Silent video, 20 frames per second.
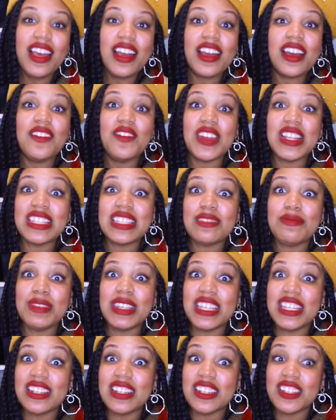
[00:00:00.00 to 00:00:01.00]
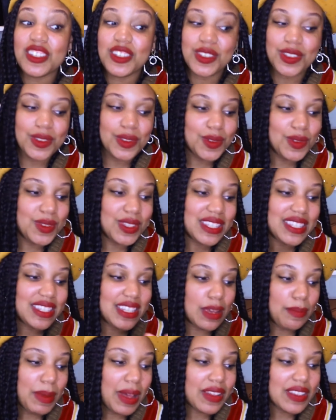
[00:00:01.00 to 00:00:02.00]
convinced me to
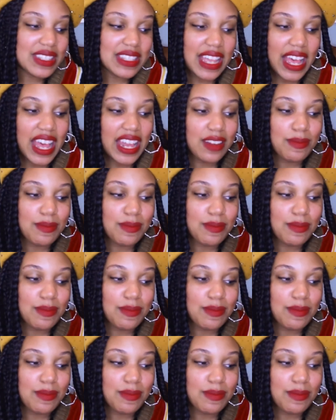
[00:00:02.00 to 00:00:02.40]
step outside